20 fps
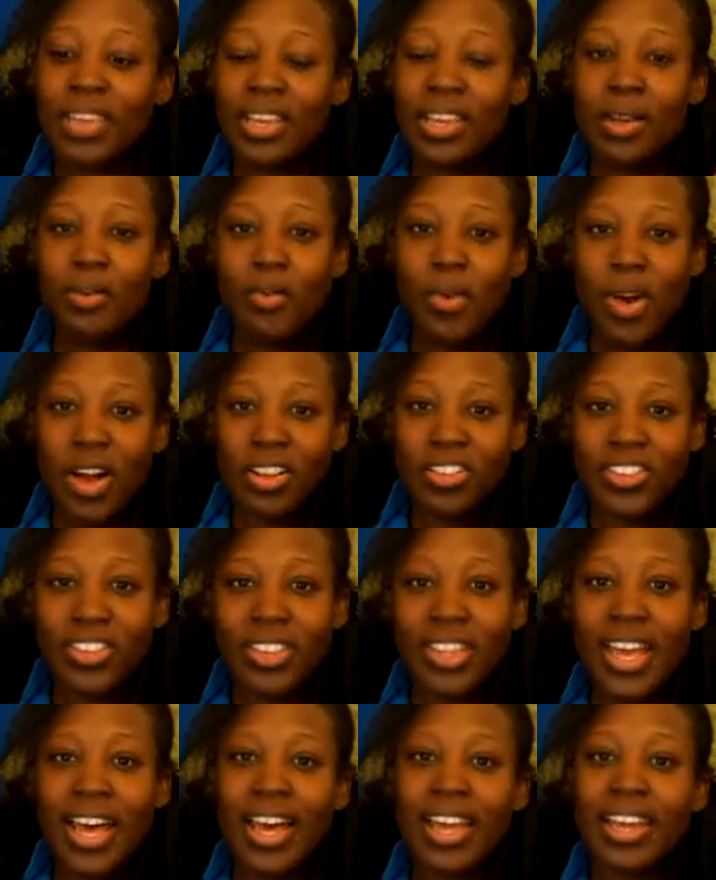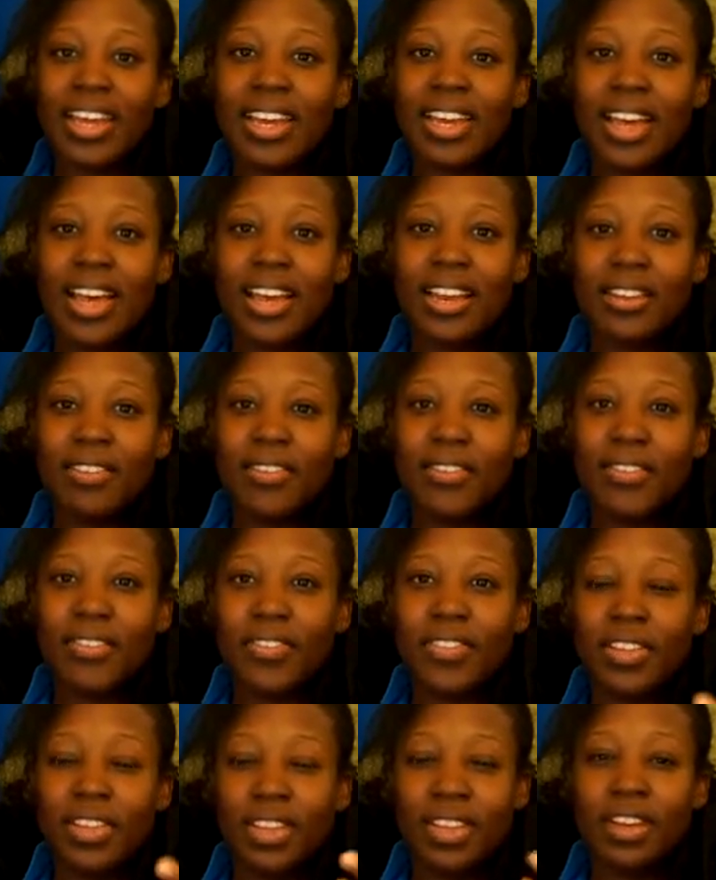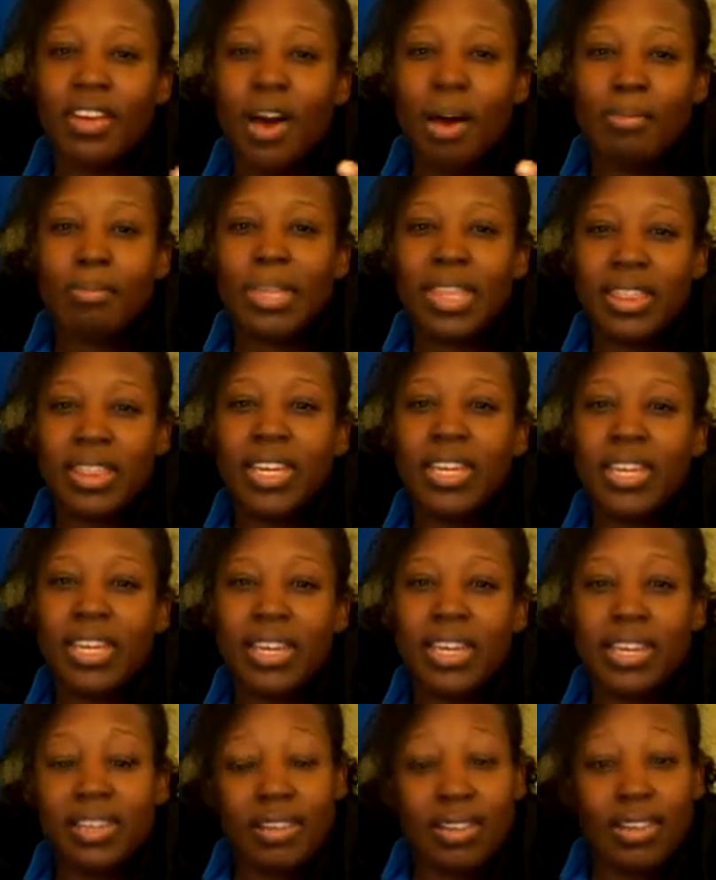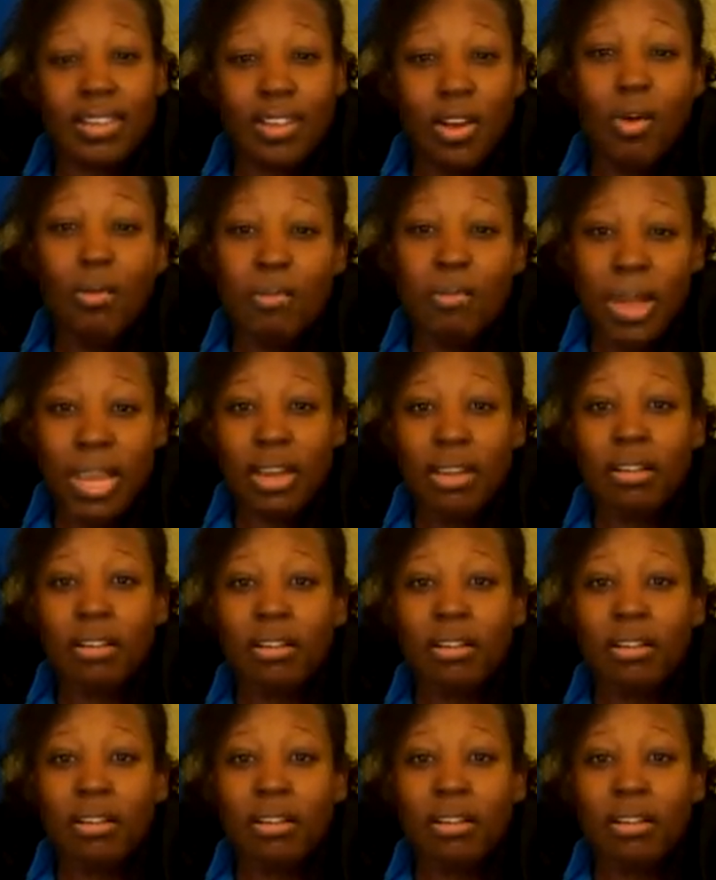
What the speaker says: in watching that, it got me thinking as a soap maker